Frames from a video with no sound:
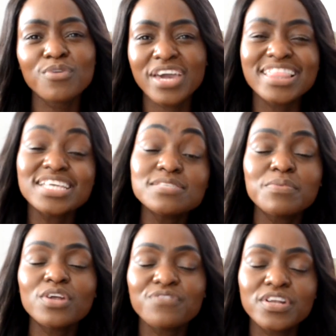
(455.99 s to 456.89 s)
Okay, that's a
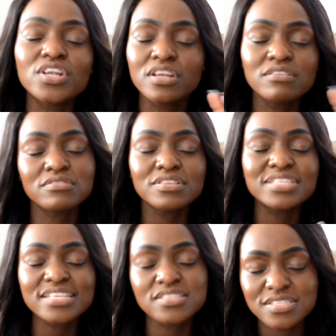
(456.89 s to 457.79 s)
bit of
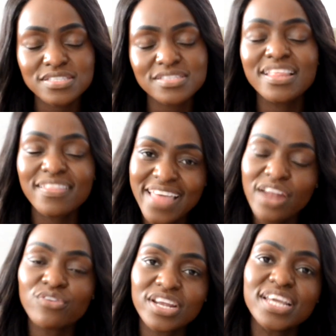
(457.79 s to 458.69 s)
that
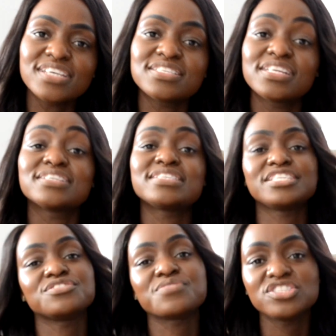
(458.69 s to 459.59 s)
really is an
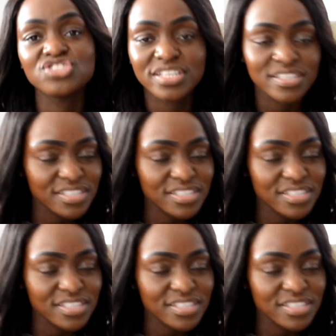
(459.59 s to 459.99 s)
exaggeration.